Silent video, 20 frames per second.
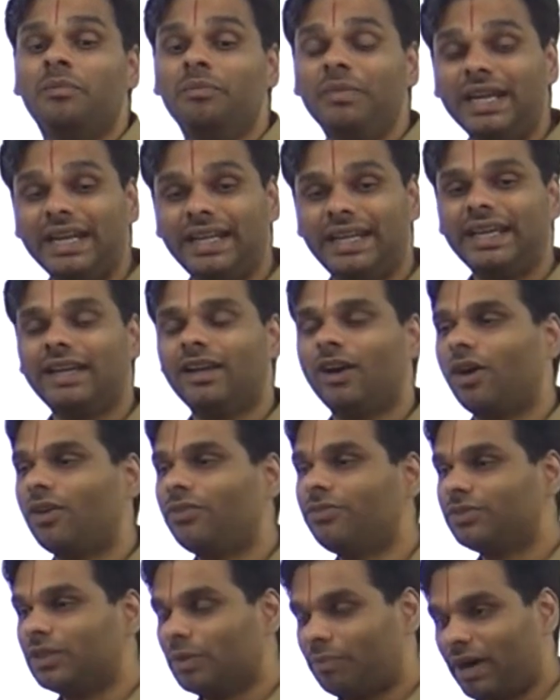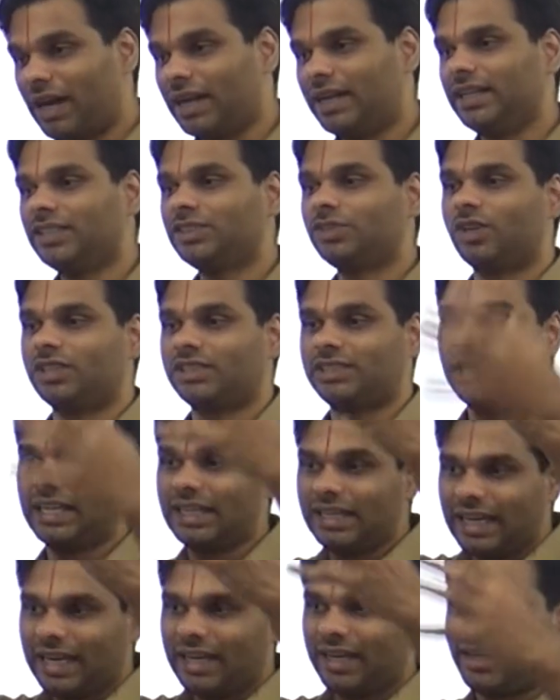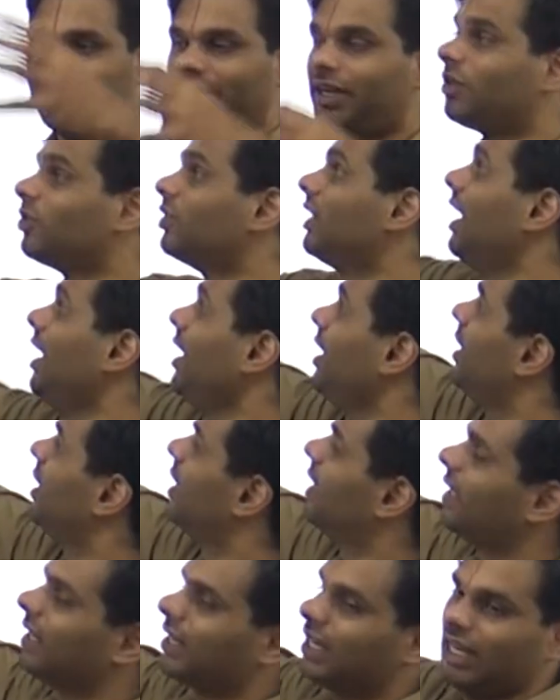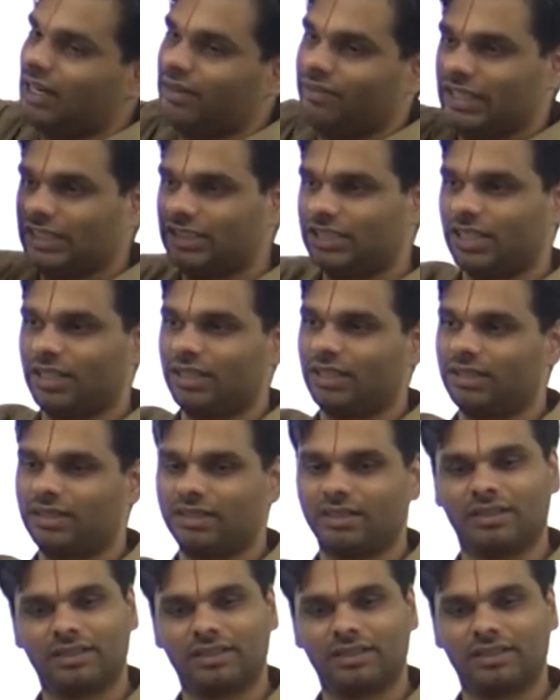Meeting of the parties who are signatory to the convention.